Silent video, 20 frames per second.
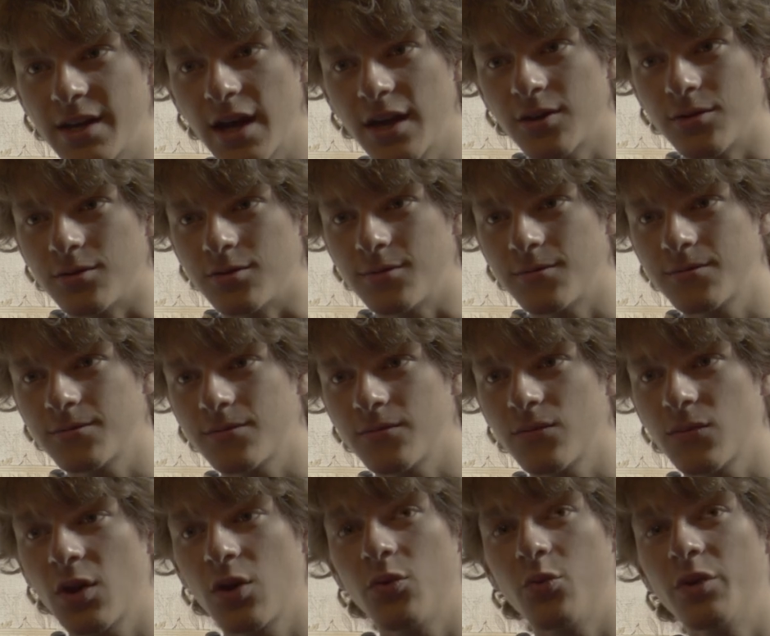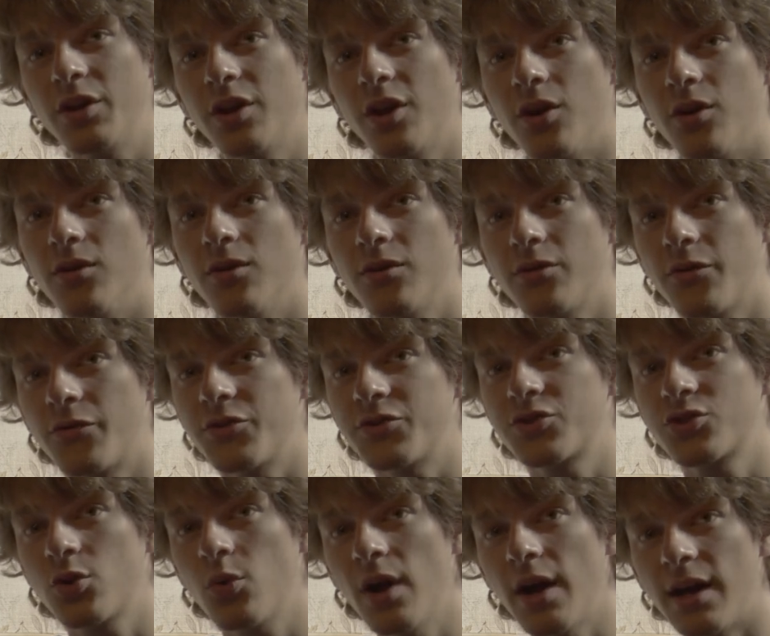angle, we know that the
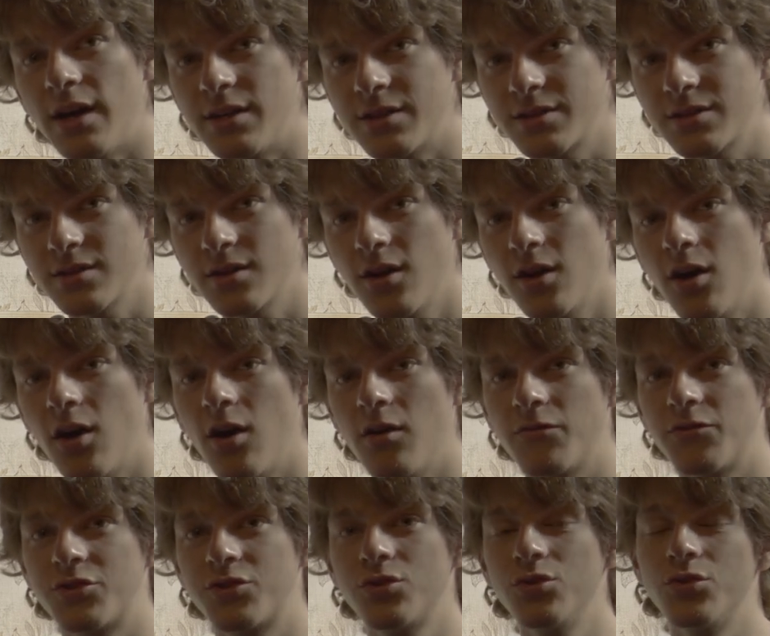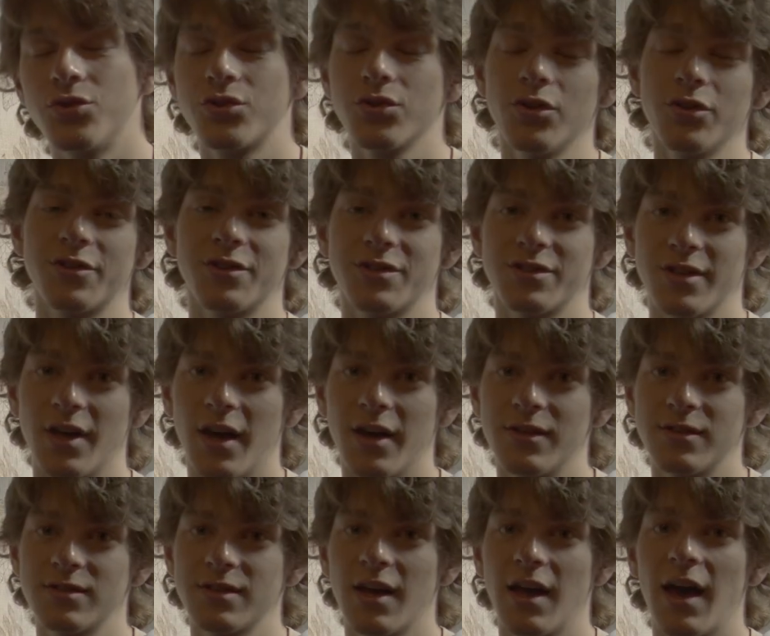squares of the two shorter
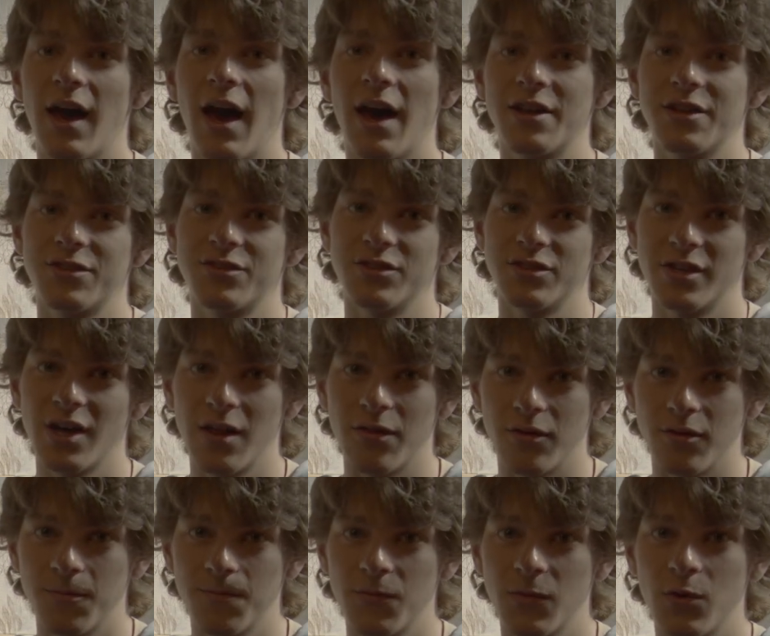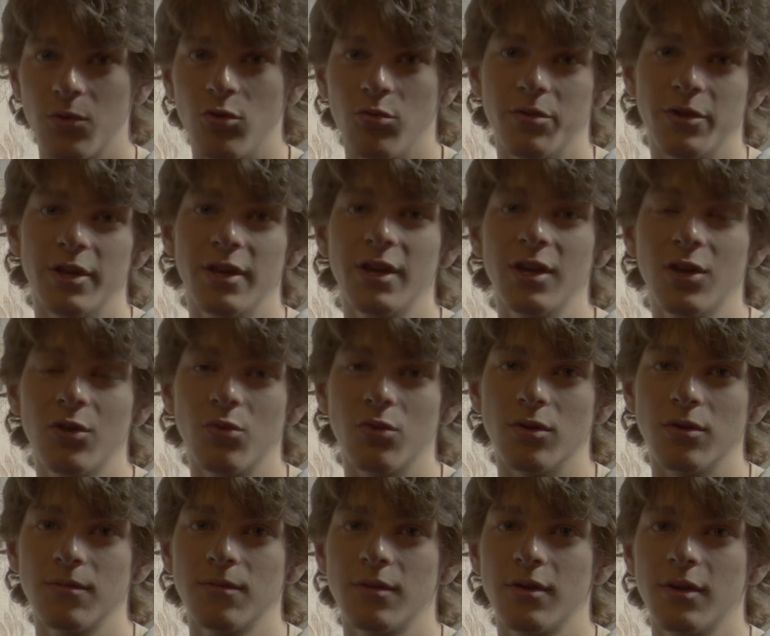sides added together will be
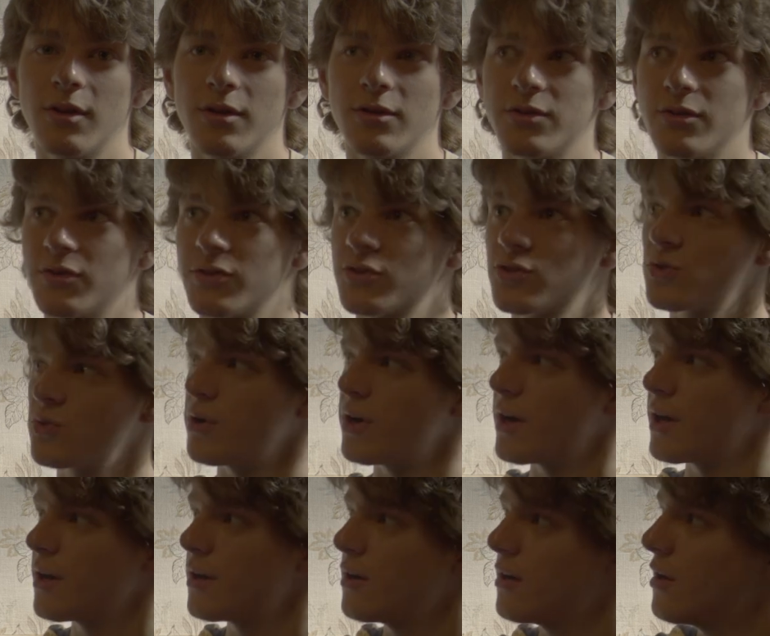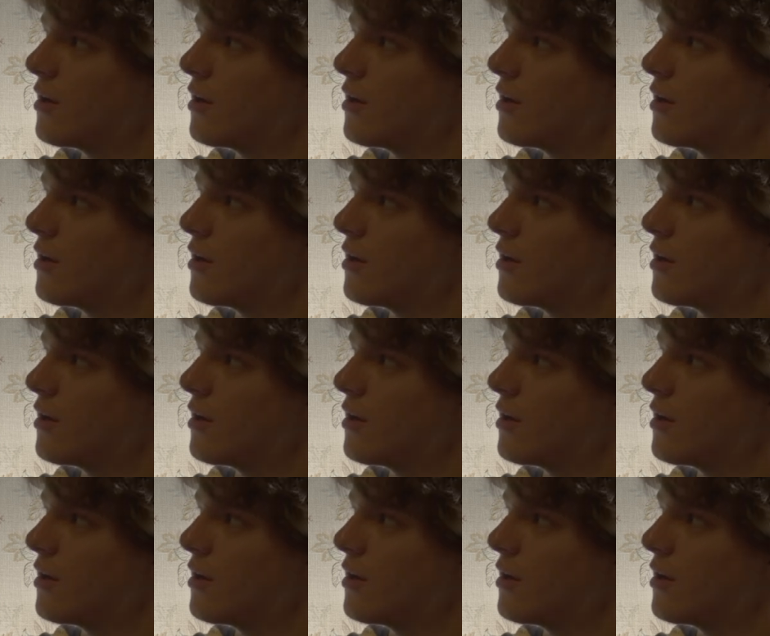equal to the square